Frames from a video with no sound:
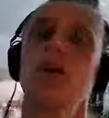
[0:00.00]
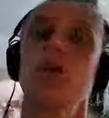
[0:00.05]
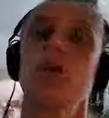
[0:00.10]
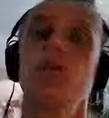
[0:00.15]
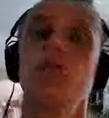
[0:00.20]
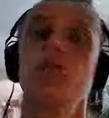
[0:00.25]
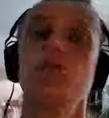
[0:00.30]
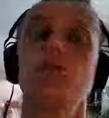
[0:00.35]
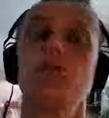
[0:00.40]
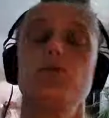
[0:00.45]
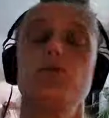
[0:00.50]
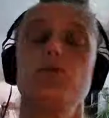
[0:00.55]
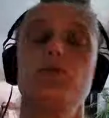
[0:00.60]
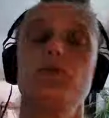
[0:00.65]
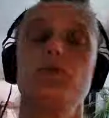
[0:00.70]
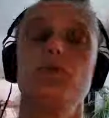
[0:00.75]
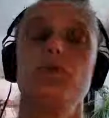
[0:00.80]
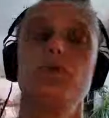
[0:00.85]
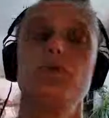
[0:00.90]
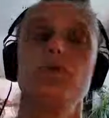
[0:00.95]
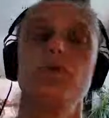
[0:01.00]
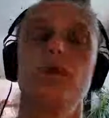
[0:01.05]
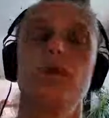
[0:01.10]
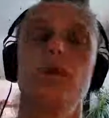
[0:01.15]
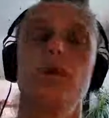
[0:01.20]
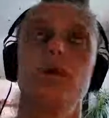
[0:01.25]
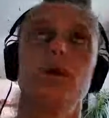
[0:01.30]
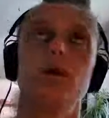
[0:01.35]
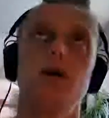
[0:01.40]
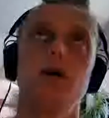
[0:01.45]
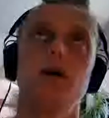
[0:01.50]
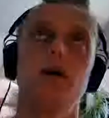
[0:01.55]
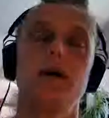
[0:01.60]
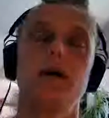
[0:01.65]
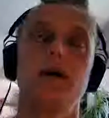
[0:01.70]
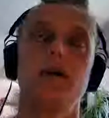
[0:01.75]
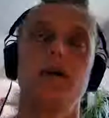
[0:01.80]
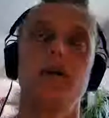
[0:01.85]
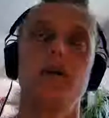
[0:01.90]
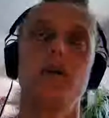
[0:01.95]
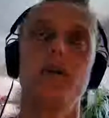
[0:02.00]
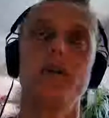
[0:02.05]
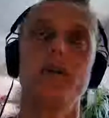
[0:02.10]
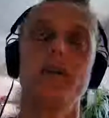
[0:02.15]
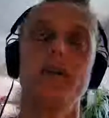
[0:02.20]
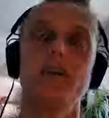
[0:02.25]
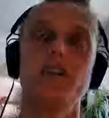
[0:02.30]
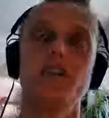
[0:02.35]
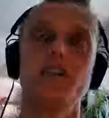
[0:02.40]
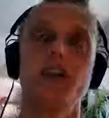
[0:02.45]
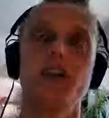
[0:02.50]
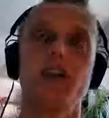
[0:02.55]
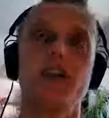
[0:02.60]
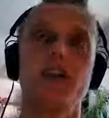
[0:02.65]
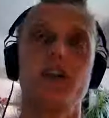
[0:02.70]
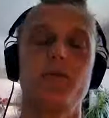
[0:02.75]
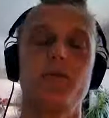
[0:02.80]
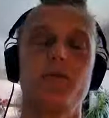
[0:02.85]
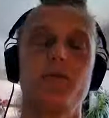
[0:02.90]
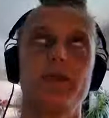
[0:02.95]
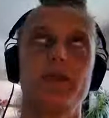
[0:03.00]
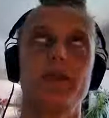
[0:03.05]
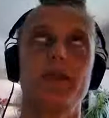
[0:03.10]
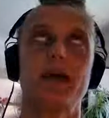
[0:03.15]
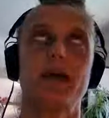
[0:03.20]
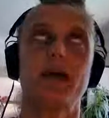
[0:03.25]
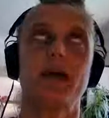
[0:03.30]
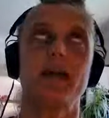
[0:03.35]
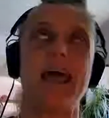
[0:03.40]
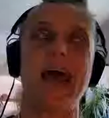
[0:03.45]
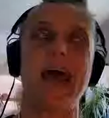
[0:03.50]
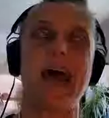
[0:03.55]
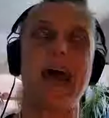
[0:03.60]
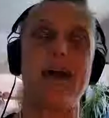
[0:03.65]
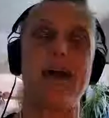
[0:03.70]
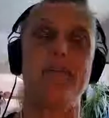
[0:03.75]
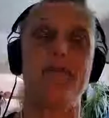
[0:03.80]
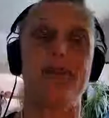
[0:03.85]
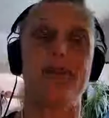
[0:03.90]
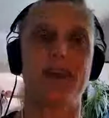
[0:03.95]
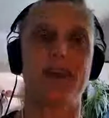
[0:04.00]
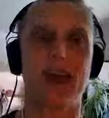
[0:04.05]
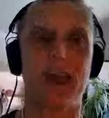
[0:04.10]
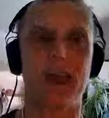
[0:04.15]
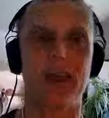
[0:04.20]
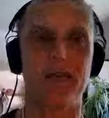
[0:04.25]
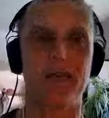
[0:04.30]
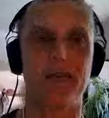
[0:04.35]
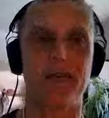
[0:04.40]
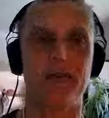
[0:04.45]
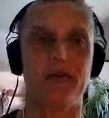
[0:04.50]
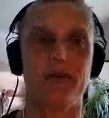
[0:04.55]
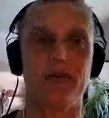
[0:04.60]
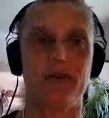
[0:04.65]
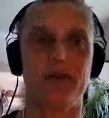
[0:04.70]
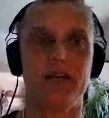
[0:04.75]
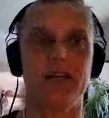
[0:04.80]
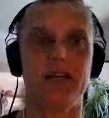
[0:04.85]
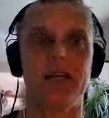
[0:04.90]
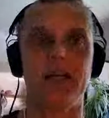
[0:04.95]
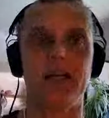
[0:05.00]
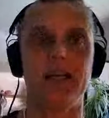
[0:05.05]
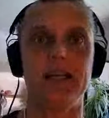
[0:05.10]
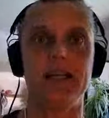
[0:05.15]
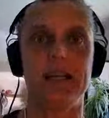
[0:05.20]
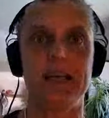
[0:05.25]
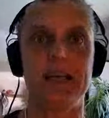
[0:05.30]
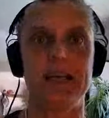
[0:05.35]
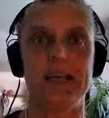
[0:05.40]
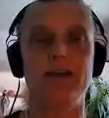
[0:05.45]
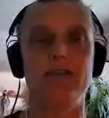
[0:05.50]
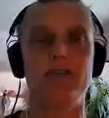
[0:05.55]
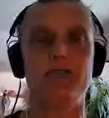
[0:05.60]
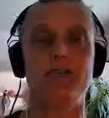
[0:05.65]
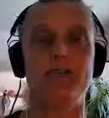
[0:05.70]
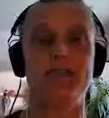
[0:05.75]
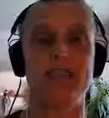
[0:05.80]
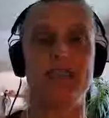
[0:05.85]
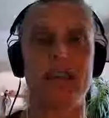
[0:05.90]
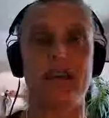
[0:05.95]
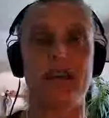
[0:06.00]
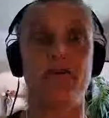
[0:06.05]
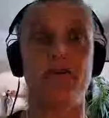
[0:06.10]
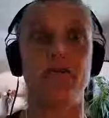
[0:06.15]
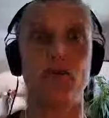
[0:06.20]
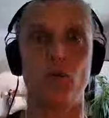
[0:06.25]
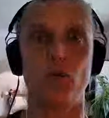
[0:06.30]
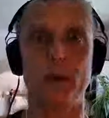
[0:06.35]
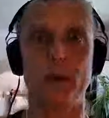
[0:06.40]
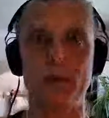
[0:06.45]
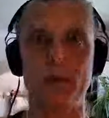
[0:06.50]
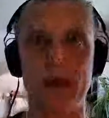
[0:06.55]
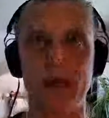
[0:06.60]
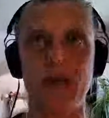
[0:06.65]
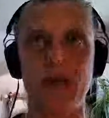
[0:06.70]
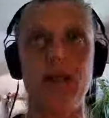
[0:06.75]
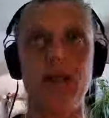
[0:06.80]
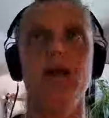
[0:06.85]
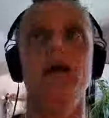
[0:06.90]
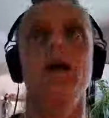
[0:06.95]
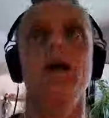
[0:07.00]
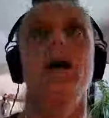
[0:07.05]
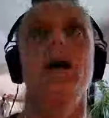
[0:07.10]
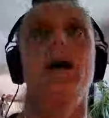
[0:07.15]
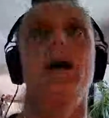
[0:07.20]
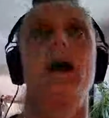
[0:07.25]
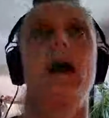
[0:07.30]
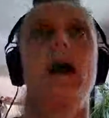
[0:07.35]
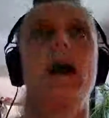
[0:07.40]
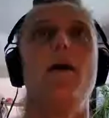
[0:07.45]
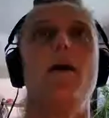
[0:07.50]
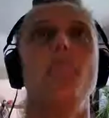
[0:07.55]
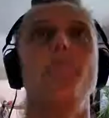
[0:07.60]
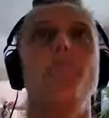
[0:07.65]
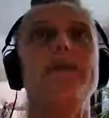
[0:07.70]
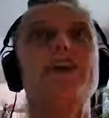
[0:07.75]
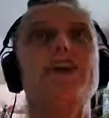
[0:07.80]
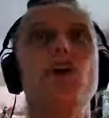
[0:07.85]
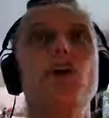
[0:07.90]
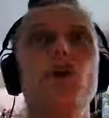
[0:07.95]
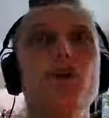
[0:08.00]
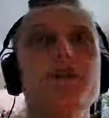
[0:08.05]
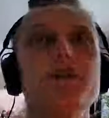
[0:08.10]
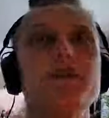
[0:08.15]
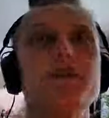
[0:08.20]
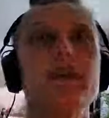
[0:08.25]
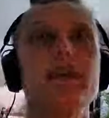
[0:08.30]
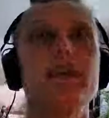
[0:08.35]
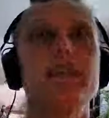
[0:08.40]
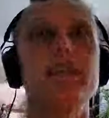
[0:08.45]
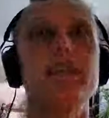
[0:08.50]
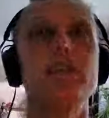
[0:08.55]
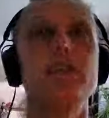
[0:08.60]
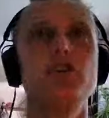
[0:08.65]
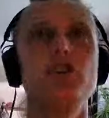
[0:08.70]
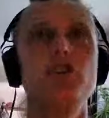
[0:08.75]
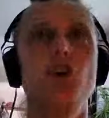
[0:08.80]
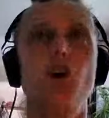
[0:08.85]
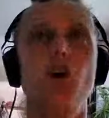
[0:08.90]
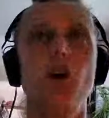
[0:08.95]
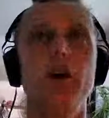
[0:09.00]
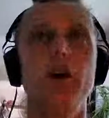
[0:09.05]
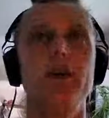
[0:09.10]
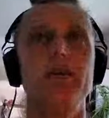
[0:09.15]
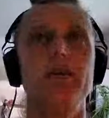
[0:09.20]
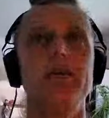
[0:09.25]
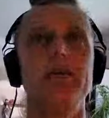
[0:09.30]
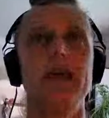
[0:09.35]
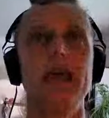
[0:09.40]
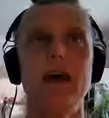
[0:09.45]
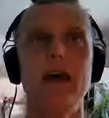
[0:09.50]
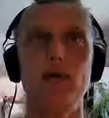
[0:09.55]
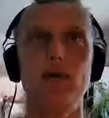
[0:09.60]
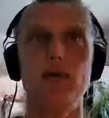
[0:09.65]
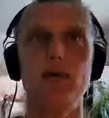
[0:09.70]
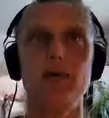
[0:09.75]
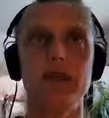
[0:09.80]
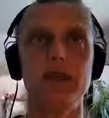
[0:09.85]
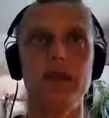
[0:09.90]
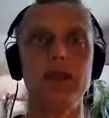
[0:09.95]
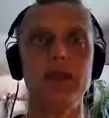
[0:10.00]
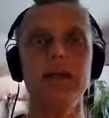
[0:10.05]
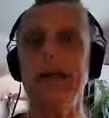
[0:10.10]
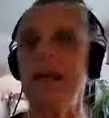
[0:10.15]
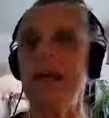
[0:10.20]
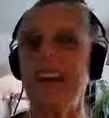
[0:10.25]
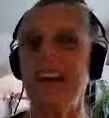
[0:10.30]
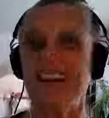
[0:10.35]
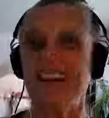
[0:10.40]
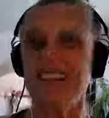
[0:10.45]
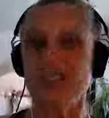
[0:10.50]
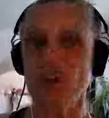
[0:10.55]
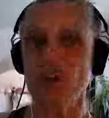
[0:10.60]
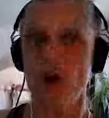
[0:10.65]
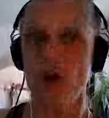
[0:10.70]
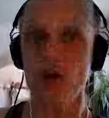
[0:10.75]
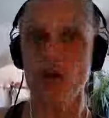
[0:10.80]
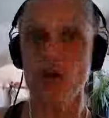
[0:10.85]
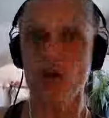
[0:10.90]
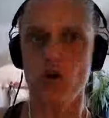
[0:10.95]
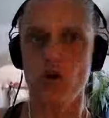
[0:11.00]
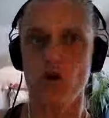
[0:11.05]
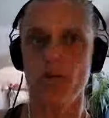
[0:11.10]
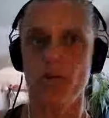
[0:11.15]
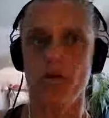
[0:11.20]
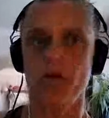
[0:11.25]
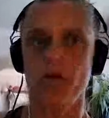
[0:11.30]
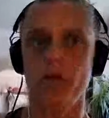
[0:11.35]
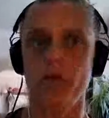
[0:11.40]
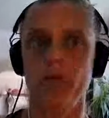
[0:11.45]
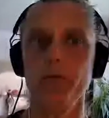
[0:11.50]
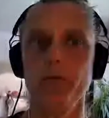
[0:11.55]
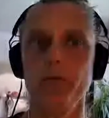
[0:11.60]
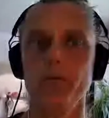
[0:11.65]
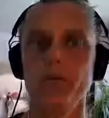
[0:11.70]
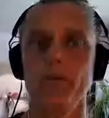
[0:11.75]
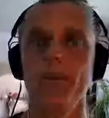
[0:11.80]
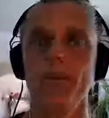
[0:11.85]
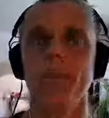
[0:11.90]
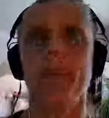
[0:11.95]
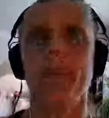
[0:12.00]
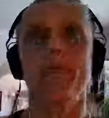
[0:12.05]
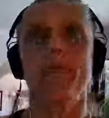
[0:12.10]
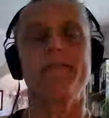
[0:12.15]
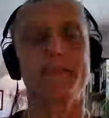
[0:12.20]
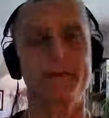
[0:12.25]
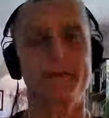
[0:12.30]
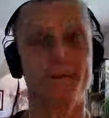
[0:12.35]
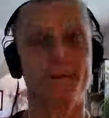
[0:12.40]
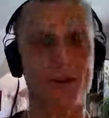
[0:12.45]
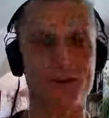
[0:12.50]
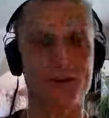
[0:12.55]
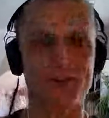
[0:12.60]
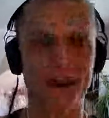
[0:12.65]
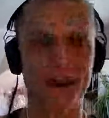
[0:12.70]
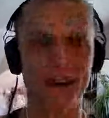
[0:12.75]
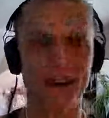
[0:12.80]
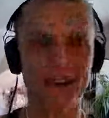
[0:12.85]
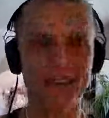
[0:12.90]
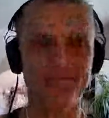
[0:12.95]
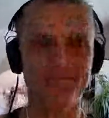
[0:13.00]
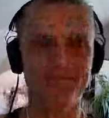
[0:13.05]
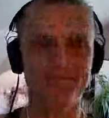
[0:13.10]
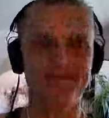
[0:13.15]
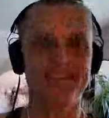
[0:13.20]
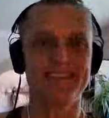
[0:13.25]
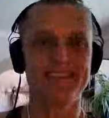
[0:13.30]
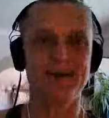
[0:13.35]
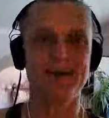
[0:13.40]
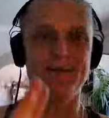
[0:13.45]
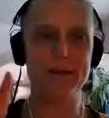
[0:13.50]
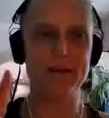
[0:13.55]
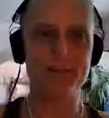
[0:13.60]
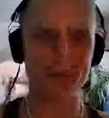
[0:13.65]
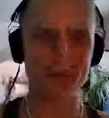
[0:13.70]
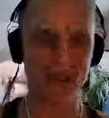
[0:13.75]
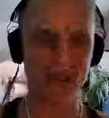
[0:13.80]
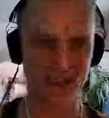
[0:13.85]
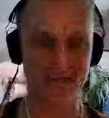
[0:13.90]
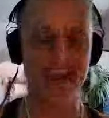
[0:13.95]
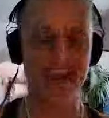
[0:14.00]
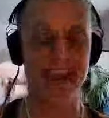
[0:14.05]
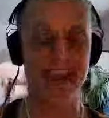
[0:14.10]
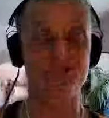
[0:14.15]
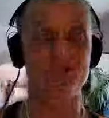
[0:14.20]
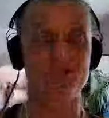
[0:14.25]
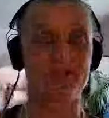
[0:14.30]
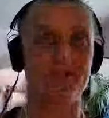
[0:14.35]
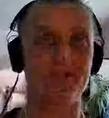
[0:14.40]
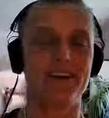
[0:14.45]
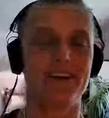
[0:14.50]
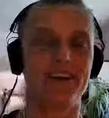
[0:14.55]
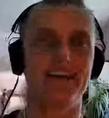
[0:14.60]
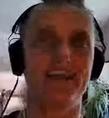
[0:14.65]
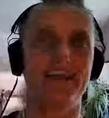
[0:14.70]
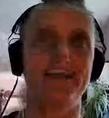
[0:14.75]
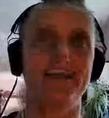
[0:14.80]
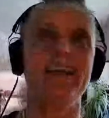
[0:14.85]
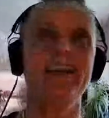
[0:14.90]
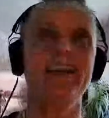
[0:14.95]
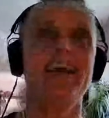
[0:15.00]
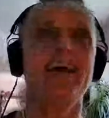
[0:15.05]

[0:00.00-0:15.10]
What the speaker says: who not that they share it, but that advocate for a really lean physique for women, because it's not healthy, it's not normal for the most part. Some people are naturally very lean,